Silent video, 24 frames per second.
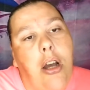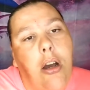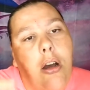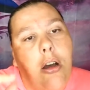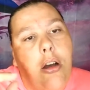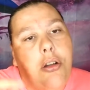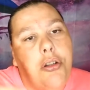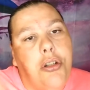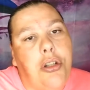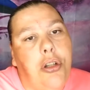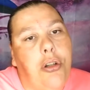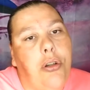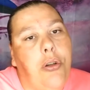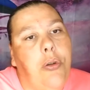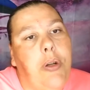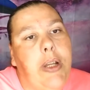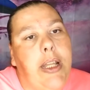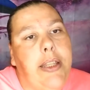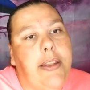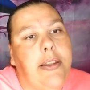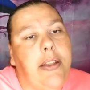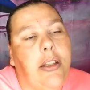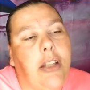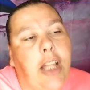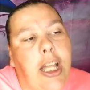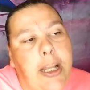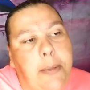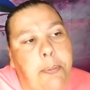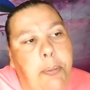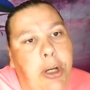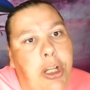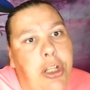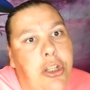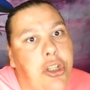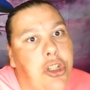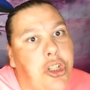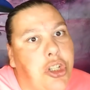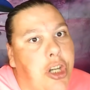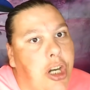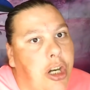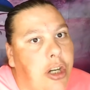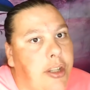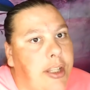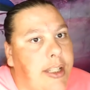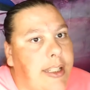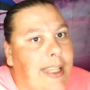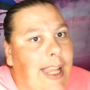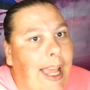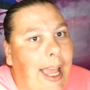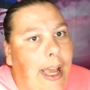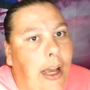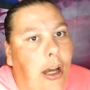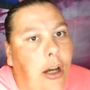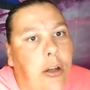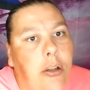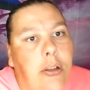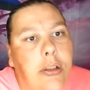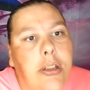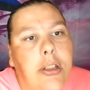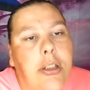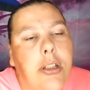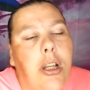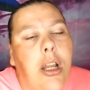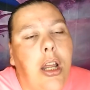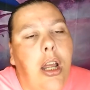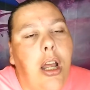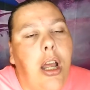Also, hit the like button, share this out.